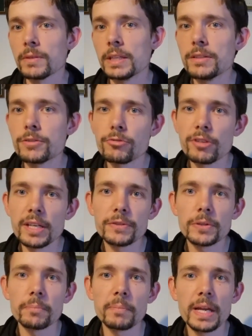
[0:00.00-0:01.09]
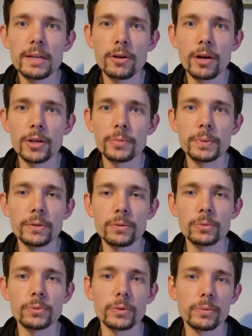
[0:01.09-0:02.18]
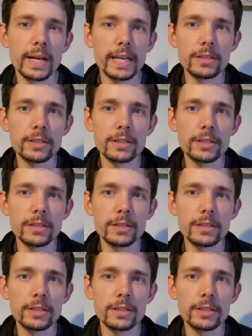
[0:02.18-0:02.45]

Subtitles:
These greaves may not open all the way.